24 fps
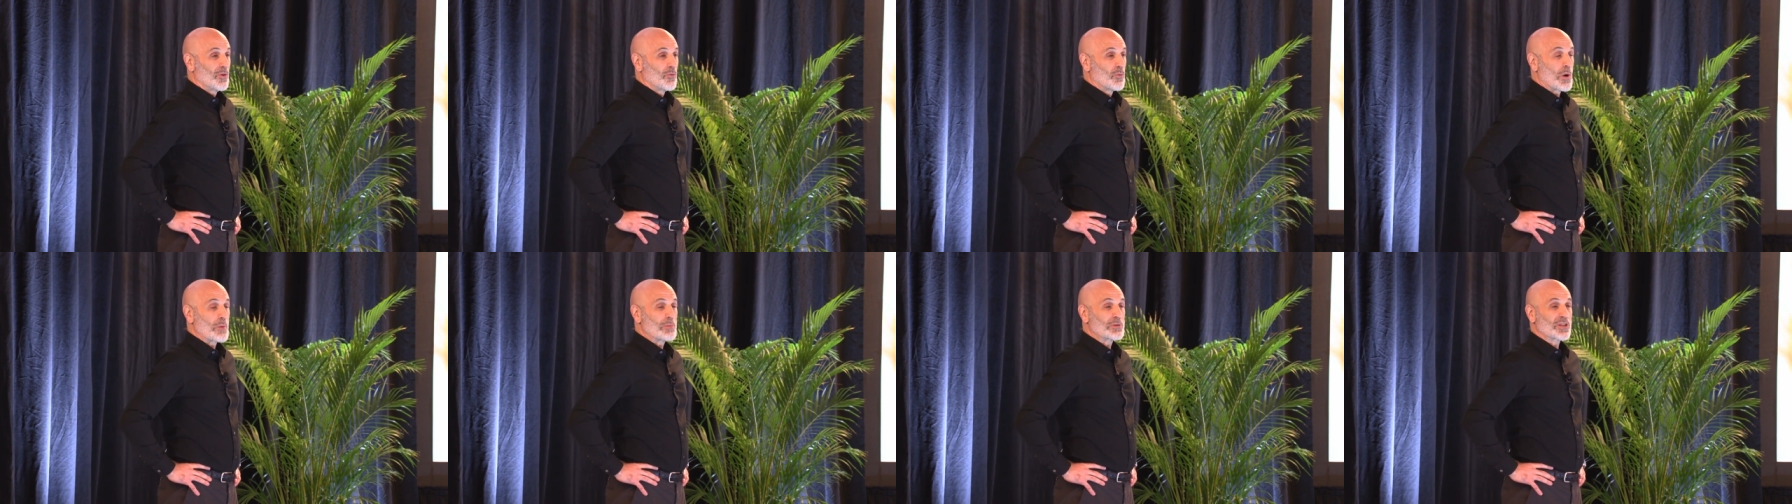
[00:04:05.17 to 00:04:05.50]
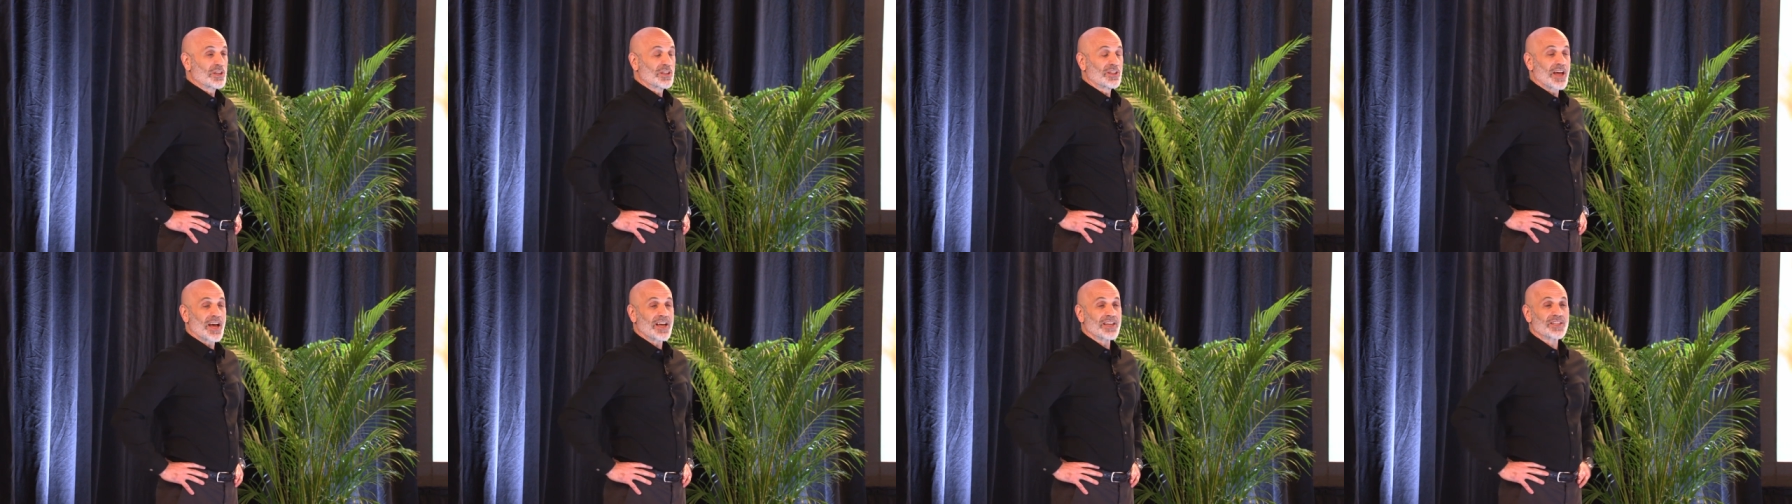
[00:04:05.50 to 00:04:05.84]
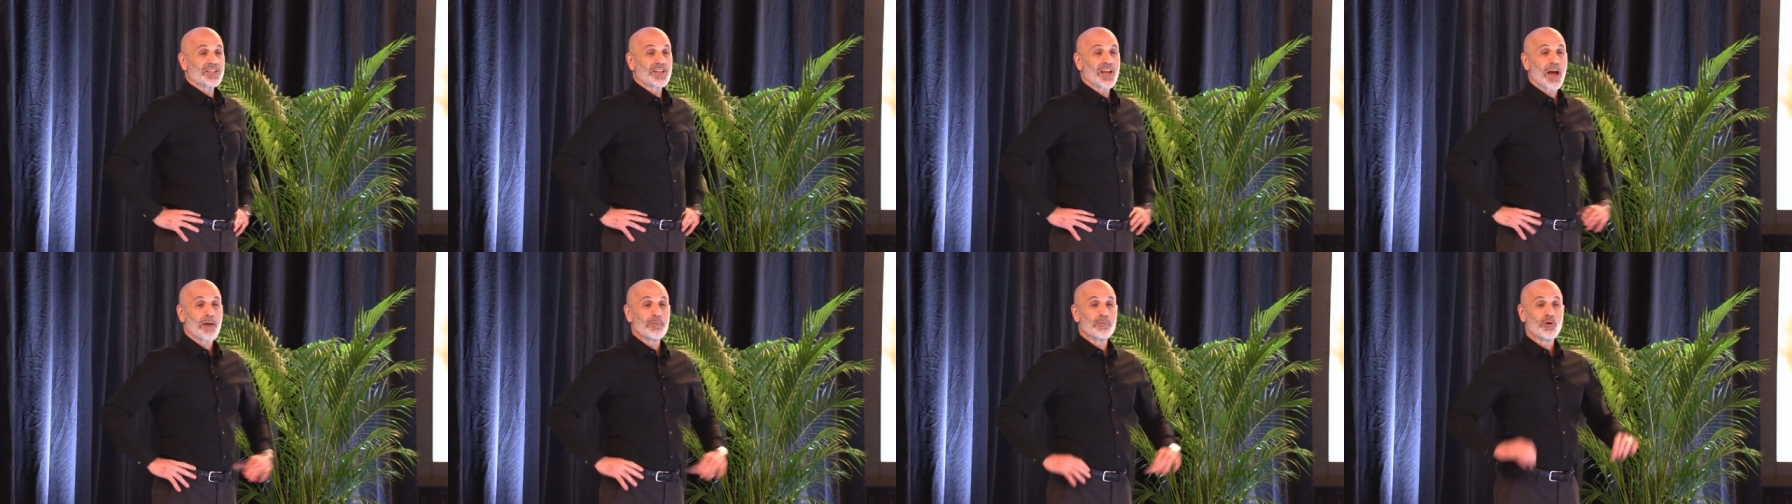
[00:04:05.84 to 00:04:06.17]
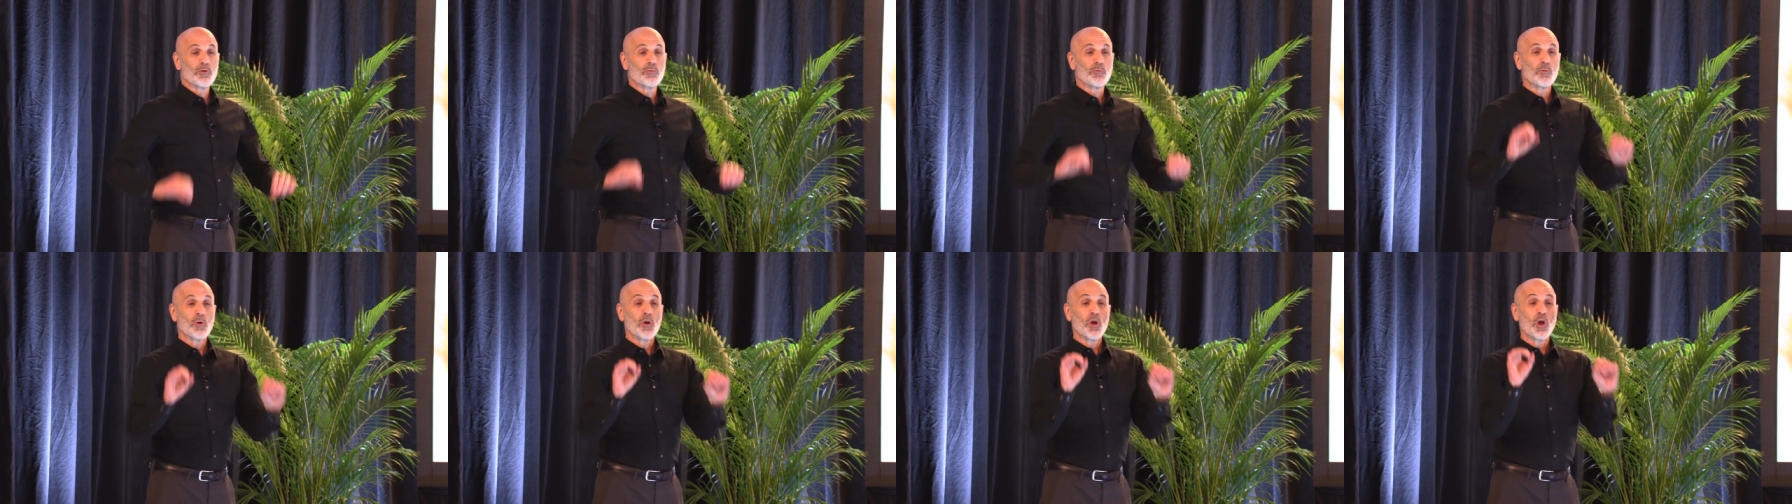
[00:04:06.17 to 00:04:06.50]
When was the last time
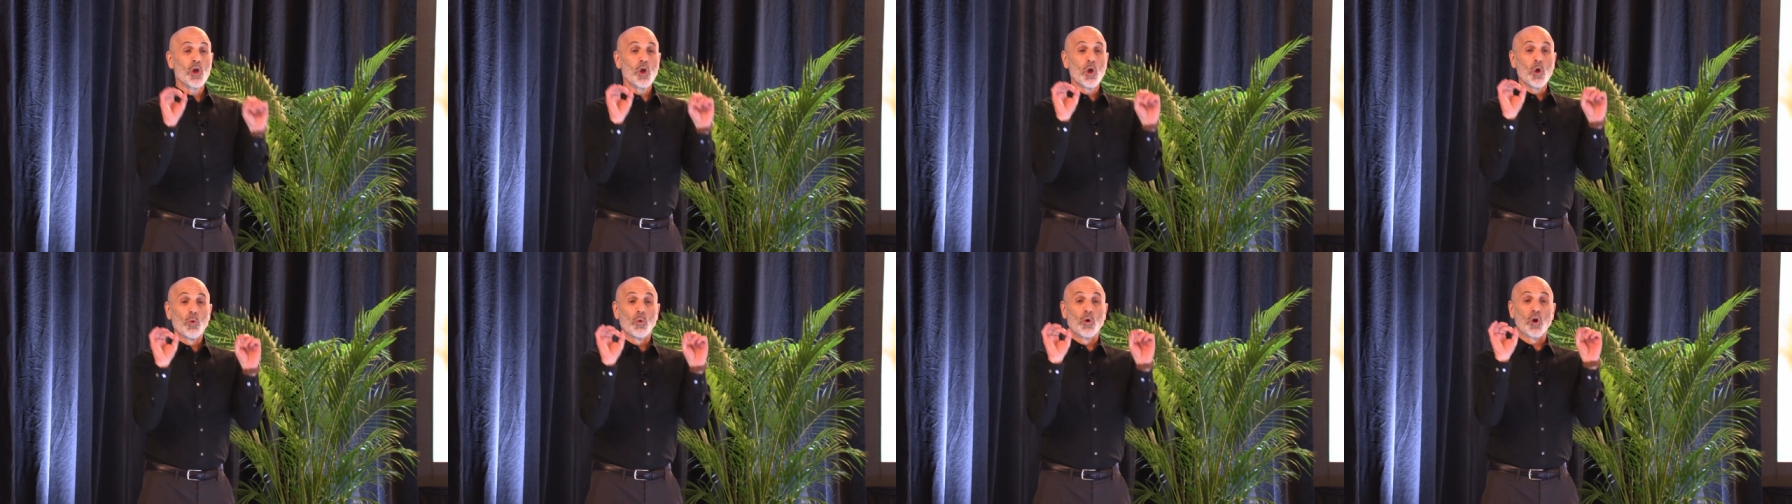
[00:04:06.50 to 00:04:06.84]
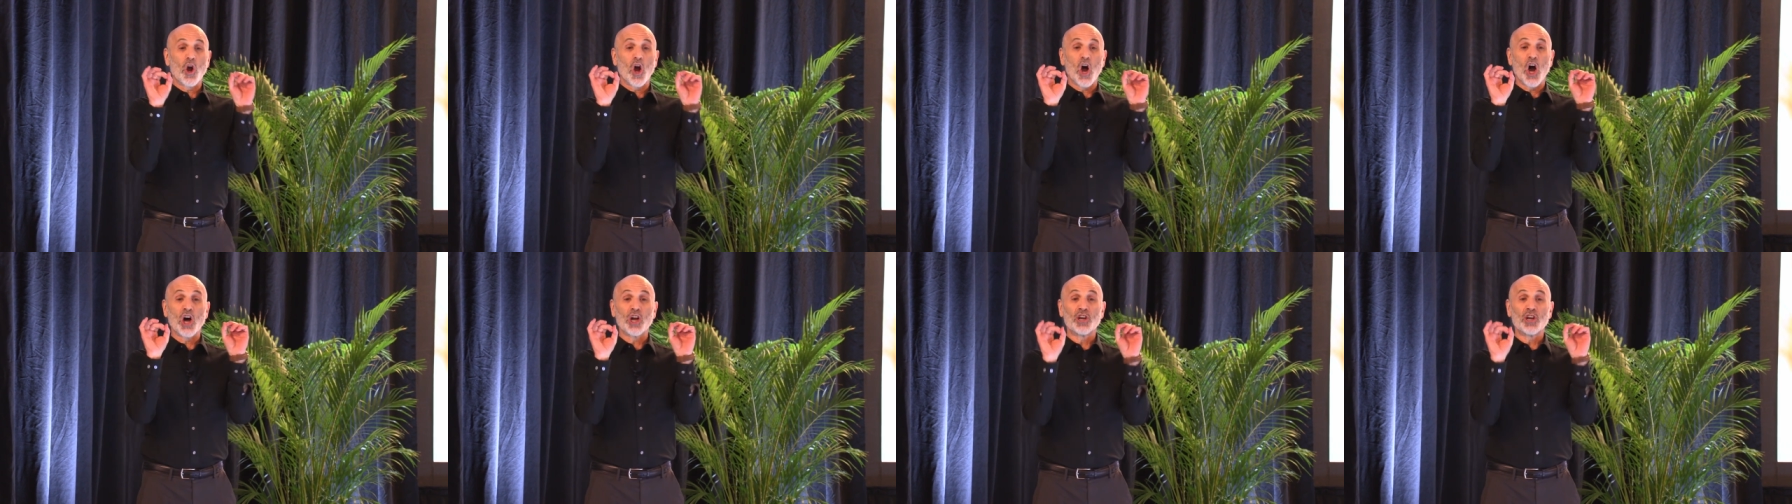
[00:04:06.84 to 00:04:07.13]
you were